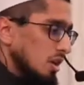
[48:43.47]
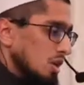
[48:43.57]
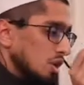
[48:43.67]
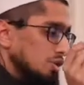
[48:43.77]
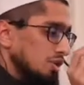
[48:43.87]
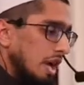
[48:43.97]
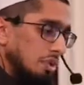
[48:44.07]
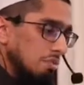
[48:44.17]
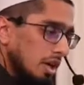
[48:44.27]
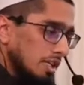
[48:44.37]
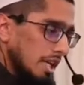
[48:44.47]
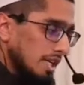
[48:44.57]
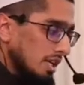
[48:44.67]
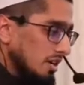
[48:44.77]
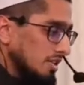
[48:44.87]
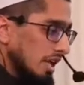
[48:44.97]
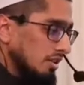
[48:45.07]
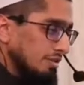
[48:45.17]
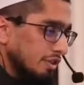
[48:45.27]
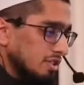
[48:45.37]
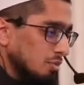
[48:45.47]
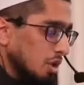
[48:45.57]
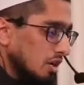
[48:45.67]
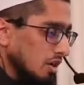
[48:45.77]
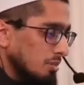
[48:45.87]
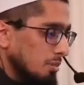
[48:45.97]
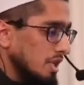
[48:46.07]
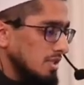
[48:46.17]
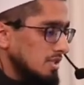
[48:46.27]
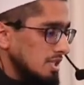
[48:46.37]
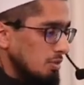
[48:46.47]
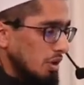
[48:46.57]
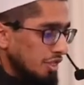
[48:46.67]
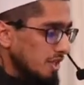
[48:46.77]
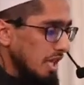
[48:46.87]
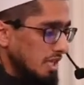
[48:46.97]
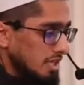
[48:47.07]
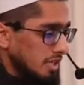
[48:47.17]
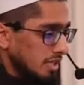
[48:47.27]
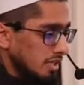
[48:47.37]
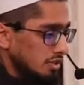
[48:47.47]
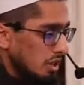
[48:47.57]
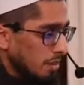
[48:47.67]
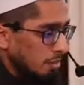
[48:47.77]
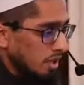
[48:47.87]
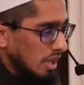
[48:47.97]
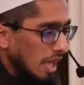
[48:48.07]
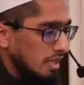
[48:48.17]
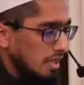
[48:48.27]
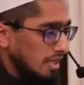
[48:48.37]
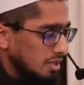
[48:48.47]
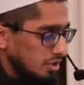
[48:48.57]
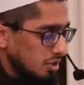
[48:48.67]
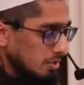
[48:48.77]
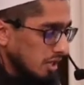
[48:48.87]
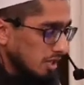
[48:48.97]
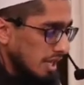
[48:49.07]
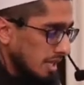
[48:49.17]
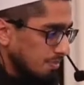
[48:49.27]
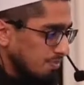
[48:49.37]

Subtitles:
So now he marked that date on his calendar, the first of Muharram. We can see within that year, so I put a line there just to mark that date.